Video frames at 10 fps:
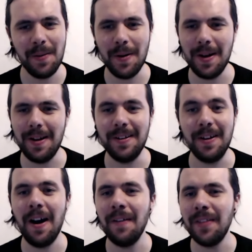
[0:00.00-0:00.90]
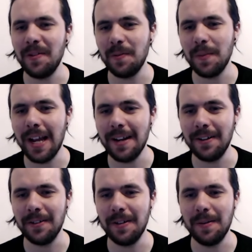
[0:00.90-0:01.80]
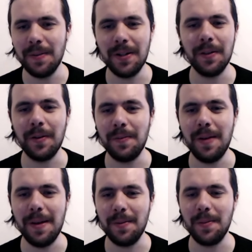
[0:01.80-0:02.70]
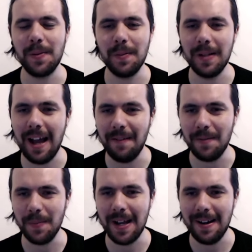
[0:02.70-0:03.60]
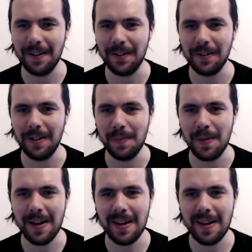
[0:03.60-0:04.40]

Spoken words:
But you know, I've never played under him, and a lot of people probably haven't played under him.